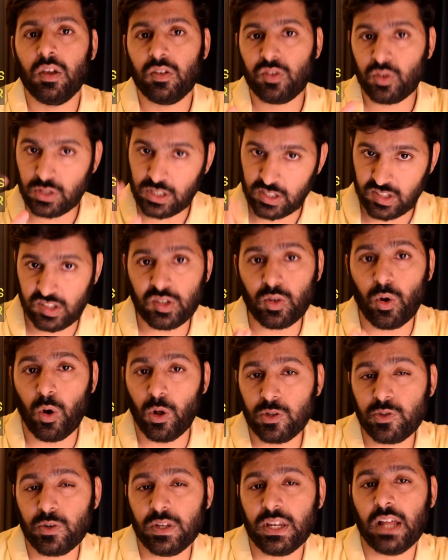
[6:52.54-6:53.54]
So this is
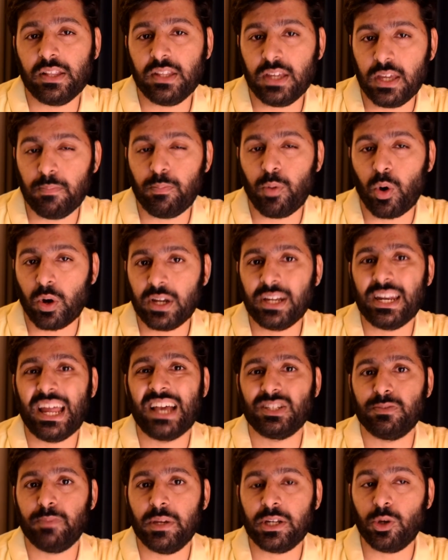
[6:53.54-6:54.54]
also another important
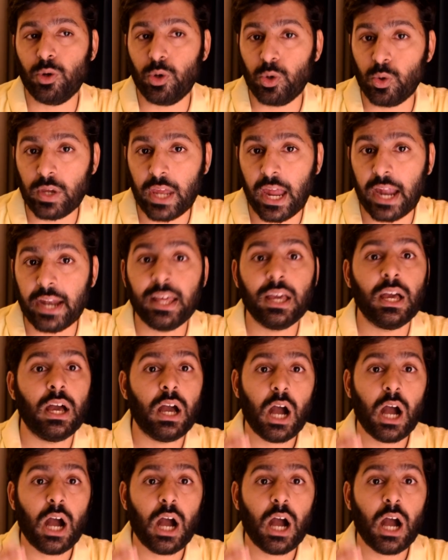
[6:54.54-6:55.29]
aspect to look at.